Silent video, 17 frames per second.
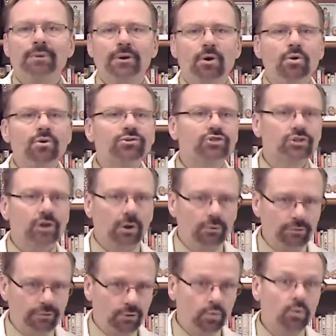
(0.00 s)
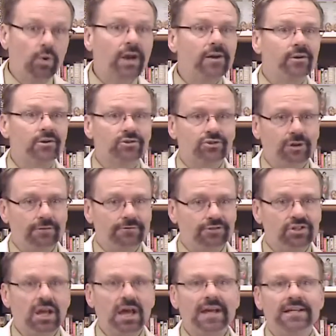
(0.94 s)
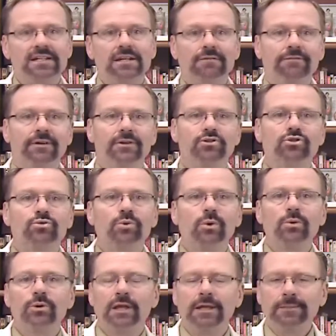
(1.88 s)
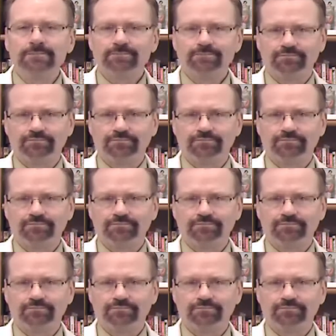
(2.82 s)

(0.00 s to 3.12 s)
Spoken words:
but also the rigors of scientific scrutiny.